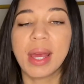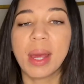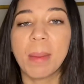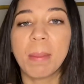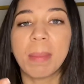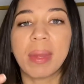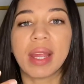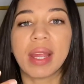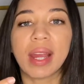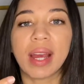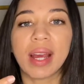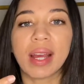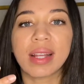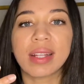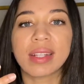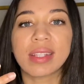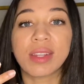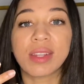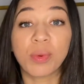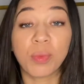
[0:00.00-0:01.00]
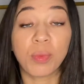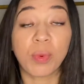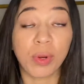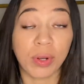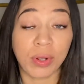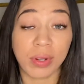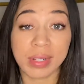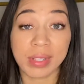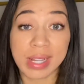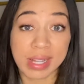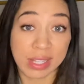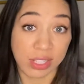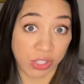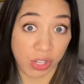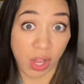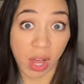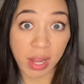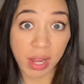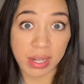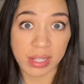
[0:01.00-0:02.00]
because the world has
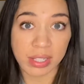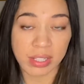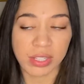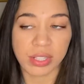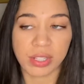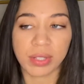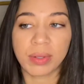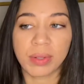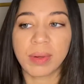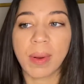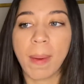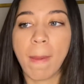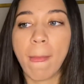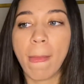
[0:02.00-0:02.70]
taught us to.